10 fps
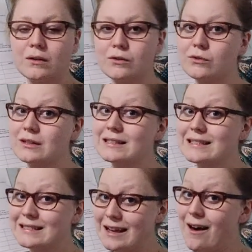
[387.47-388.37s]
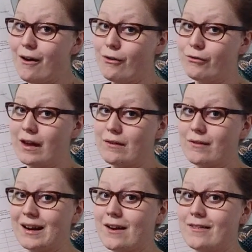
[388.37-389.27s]
yourself and
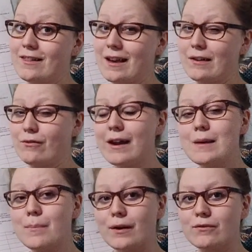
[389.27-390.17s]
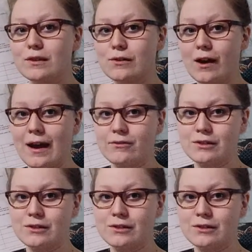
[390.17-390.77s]
write it on the line right above the graph.